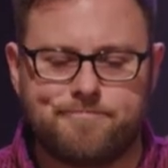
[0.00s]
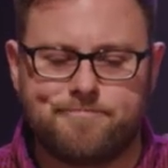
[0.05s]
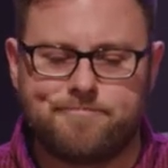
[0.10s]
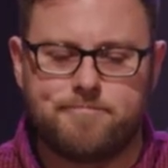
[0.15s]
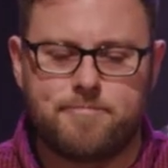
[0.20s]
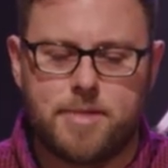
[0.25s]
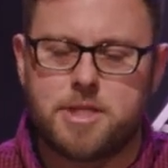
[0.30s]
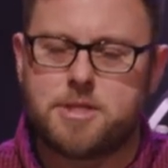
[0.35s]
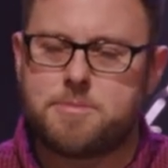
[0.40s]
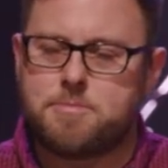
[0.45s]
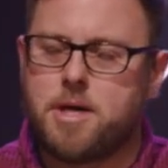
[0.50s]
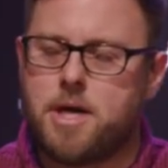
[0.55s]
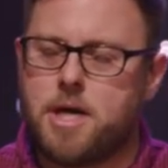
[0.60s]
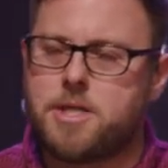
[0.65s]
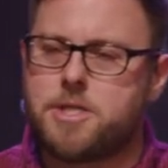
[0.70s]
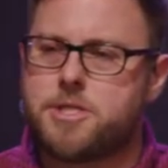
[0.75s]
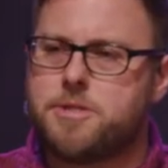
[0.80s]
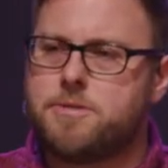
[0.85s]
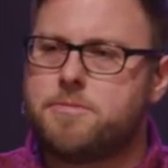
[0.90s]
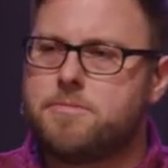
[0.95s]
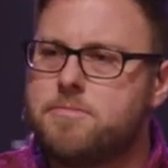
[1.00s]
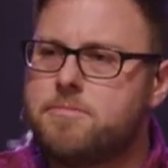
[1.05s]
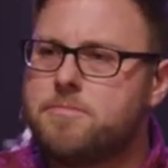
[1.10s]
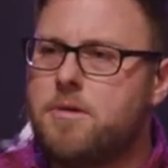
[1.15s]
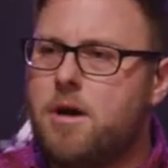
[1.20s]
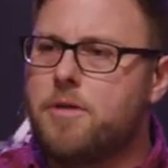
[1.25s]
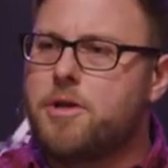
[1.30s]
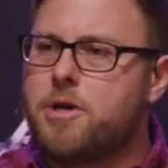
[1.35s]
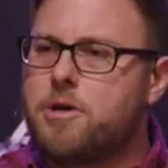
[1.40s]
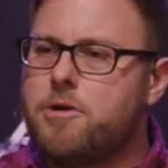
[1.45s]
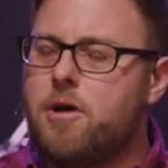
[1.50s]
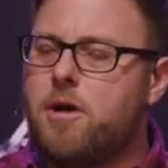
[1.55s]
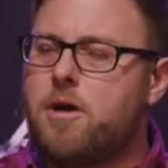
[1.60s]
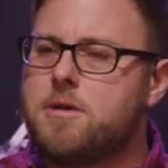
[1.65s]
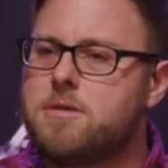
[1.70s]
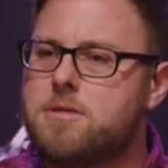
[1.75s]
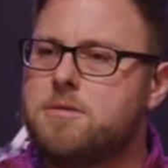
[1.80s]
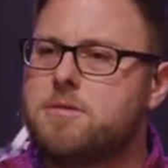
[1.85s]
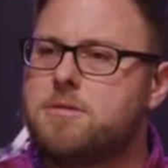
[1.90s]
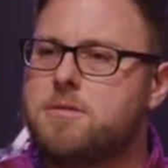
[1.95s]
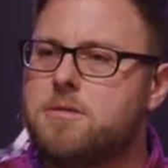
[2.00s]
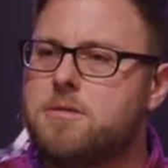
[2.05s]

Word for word: this much on the cross.